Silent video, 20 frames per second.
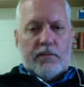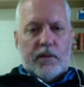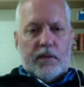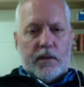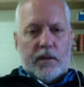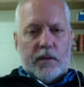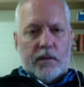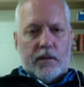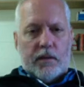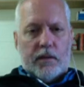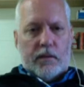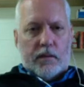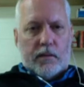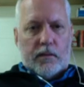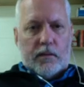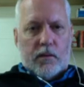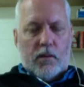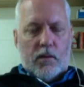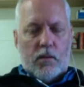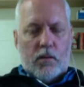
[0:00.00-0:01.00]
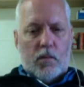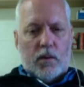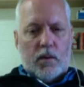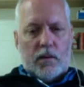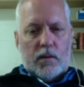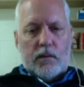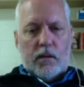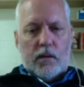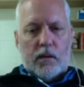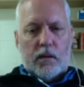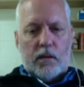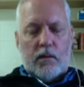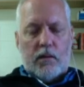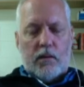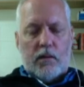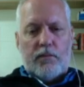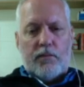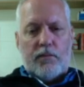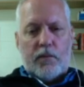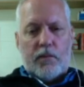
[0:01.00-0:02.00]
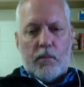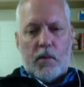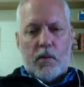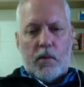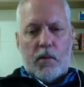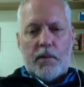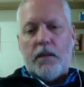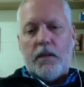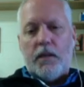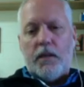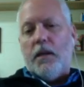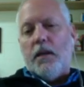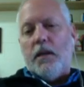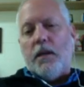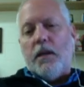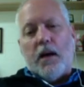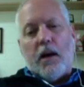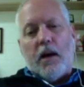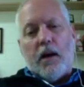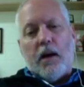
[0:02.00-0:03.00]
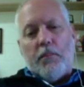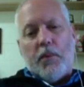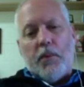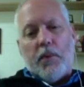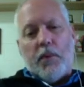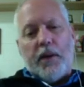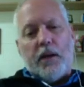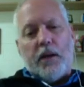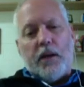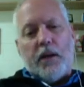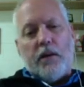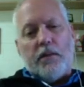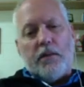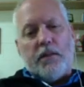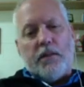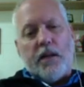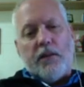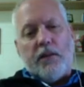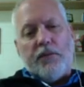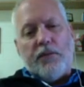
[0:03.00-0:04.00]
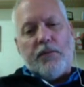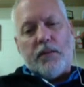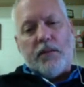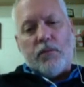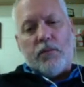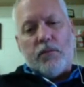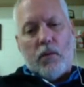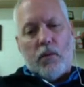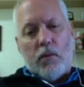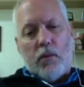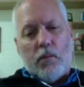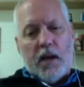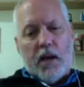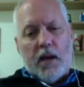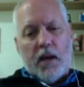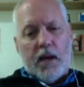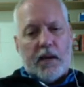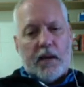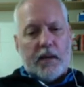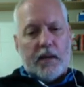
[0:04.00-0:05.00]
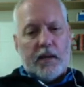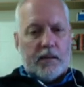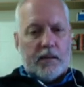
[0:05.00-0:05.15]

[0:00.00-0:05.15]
the home one alone for a moment. Uh, but we could go ZFS rollback.